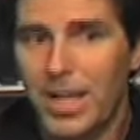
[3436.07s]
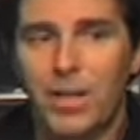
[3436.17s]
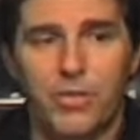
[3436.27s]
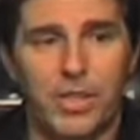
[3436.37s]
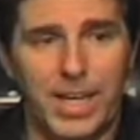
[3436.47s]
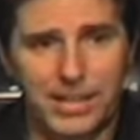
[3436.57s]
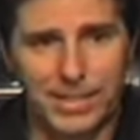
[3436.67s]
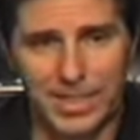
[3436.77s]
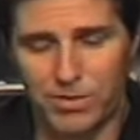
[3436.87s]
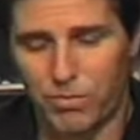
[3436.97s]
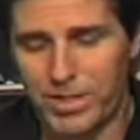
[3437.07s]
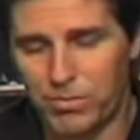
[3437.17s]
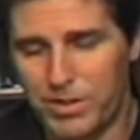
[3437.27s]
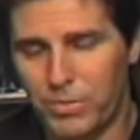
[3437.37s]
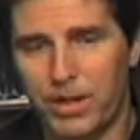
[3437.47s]
So the next thing is, once
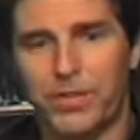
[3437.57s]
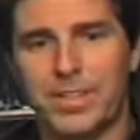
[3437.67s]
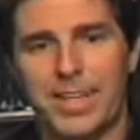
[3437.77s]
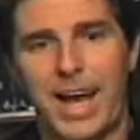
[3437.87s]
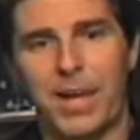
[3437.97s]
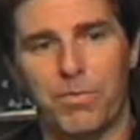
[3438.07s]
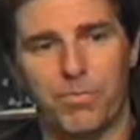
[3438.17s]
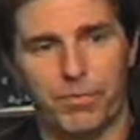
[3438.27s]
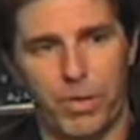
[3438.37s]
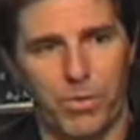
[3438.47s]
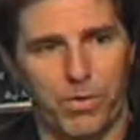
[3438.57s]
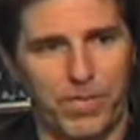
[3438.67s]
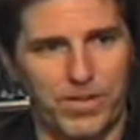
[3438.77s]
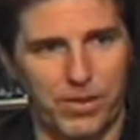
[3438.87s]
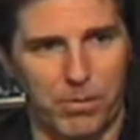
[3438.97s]
we sort of decide whether we're
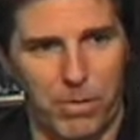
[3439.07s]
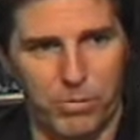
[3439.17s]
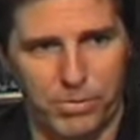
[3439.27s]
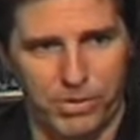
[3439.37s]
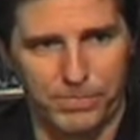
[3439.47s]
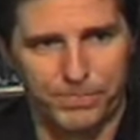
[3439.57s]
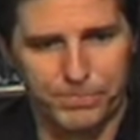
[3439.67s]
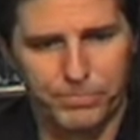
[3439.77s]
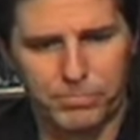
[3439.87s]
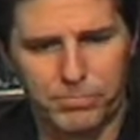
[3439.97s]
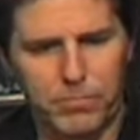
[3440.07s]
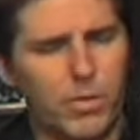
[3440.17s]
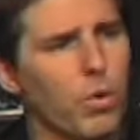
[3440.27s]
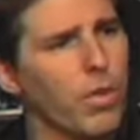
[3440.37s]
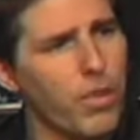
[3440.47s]
physical or emotional,
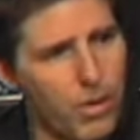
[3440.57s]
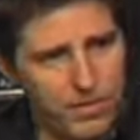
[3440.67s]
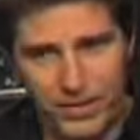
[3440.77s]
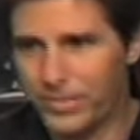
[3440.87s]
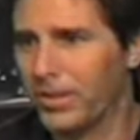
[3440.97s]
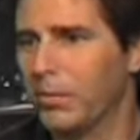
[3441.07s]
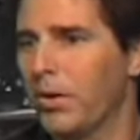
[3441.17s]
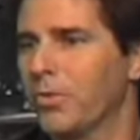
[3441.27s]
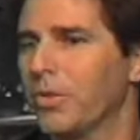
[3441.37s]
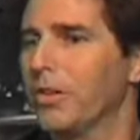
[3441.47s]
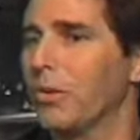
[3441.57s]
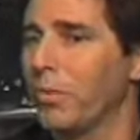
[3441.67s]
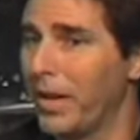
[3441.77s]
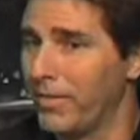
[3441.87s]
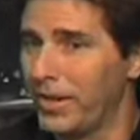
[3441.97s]
or they're physical or emotional, or
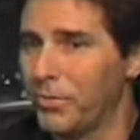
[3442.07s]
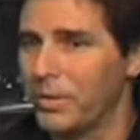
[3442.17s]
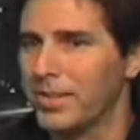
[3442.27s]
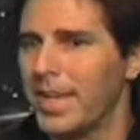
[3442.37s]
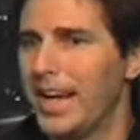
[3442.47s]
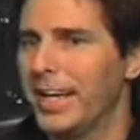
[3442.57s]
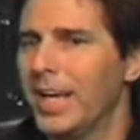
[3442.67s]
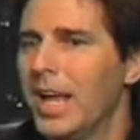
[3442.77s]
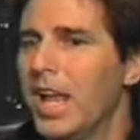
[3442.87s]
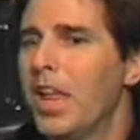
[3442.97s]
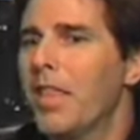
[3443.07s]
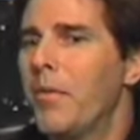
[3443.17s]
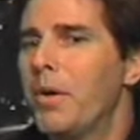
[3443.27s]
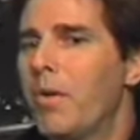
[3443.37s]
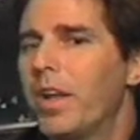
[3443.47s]
whatever it is we're deciding, then
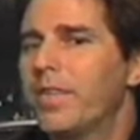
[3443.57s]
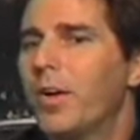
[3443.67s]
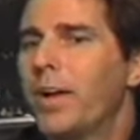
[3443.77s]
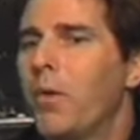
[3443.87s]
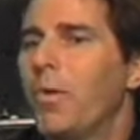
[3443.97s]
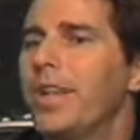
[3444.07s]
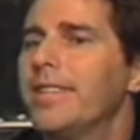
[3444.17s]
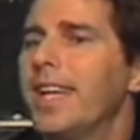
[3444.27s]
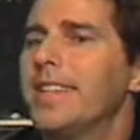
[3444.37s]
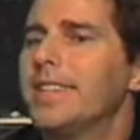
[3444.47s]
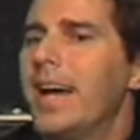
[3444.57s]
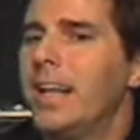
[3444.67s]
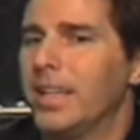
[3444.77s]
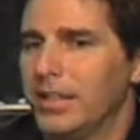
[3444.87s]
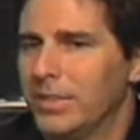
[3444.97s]
we want to say, okay, what does that
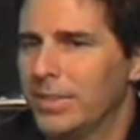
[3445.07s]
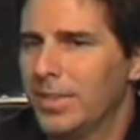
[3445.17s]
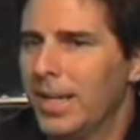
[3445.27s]
tell us?